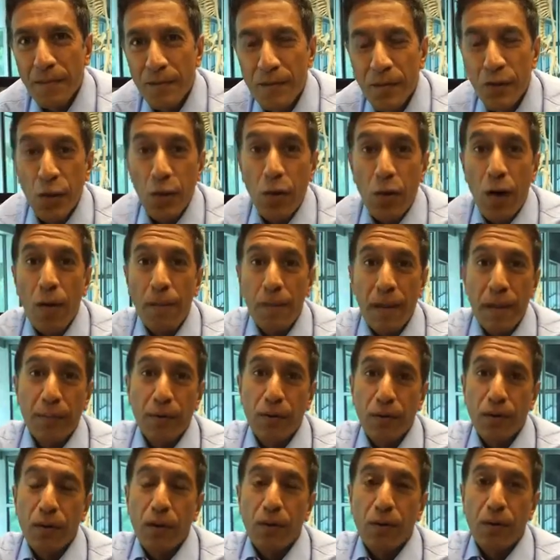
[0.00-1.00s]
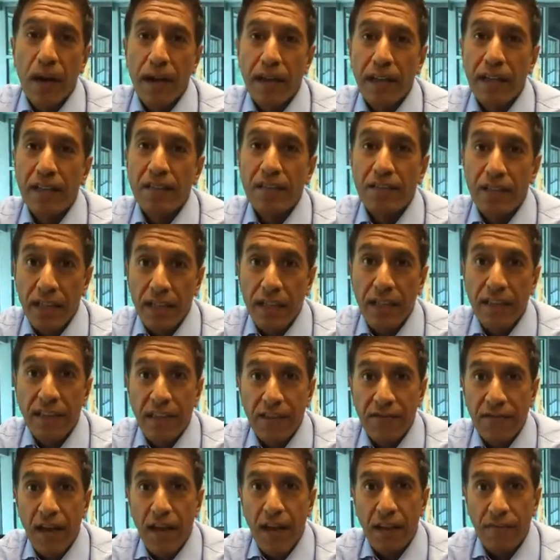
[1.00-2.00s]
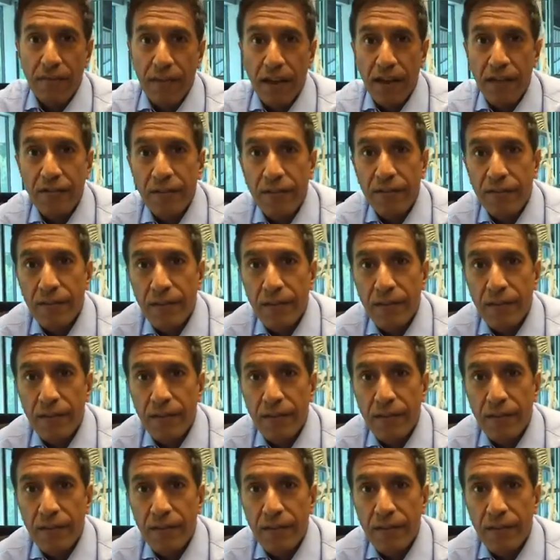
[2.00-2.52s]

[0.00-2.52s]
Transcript: So there are people who are writing and saying that they've gotten benefits.